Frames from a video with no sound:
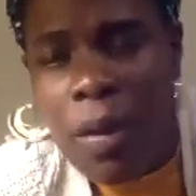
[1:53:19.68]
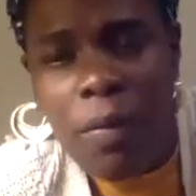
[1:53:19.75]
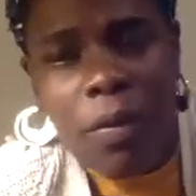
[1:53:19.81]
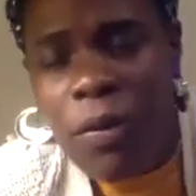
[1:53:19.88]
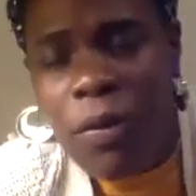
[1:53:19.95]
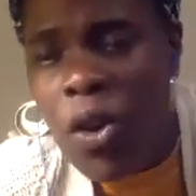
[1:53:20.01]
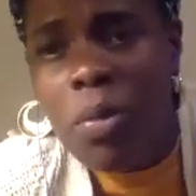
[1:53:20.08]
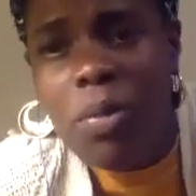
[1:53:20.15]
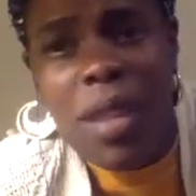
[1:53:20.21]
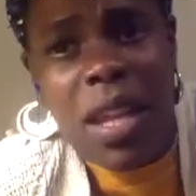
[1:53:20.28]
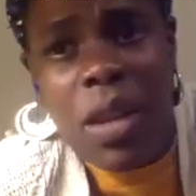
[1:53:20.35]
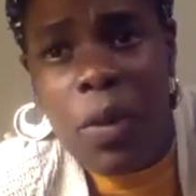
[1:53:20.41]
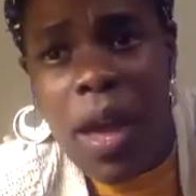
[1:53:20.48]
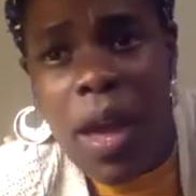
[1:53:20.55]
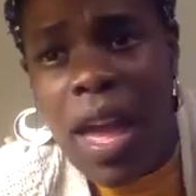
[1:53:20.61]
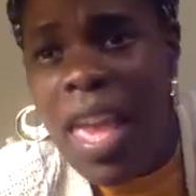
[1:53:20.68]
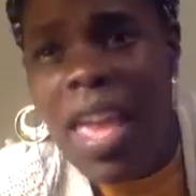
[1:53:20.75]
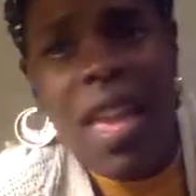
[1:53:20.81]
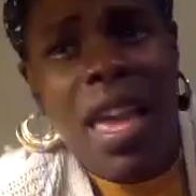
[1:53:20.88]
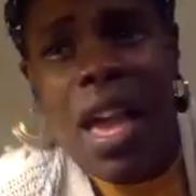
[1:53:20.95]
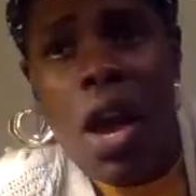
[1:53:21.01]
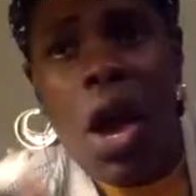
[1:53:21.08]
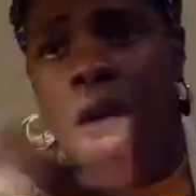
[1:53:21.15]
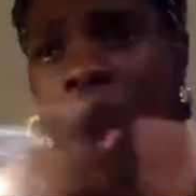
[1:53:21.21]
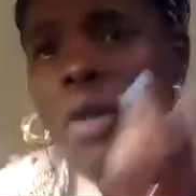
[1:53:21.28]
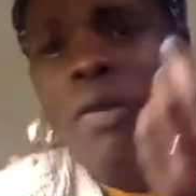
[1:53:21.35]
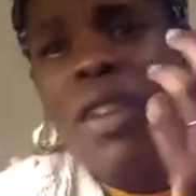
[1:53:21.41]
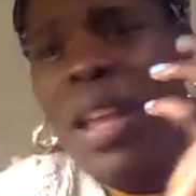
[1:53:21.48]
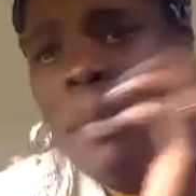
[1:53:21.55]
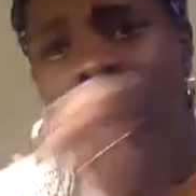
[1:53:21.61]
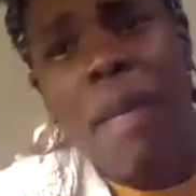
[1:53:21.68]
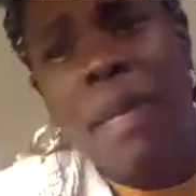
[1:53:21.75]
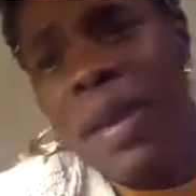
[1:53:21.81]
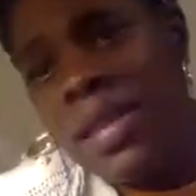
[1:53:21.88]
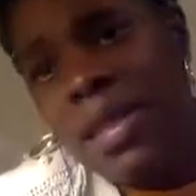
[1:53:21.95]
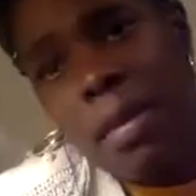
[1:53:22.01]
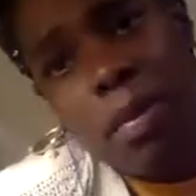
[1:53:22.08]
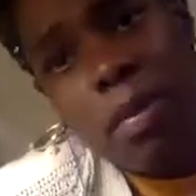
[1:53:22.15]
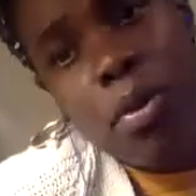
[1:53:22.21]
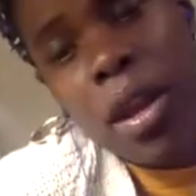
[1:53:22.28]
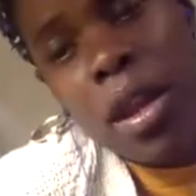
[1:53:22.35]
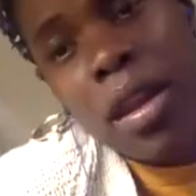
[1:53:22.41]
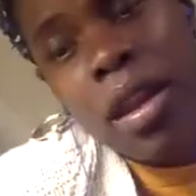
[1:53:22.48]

filmed anywhere. Hopefully it might be at some point.